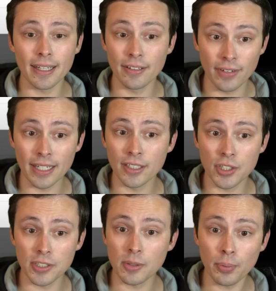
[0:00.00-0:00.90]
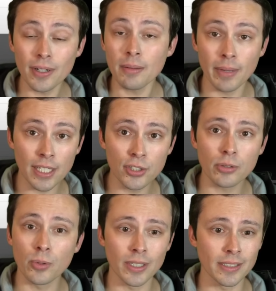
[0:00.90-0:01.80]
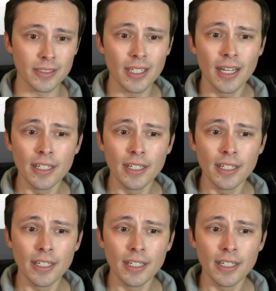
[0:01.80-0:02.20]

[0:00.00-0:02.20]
advantages, pretty major ones,